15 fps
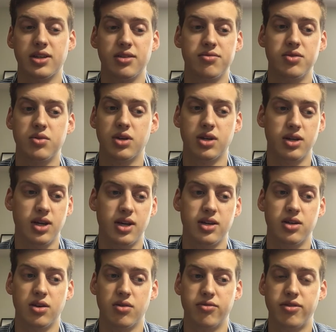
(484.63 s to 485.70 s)
If you can get
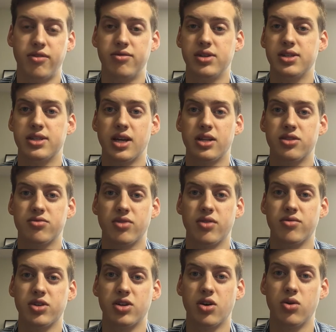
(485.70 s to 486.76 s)
50 cents for
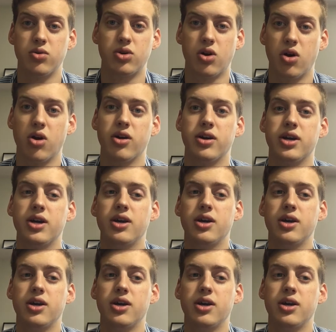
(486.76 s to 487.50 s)
every code card,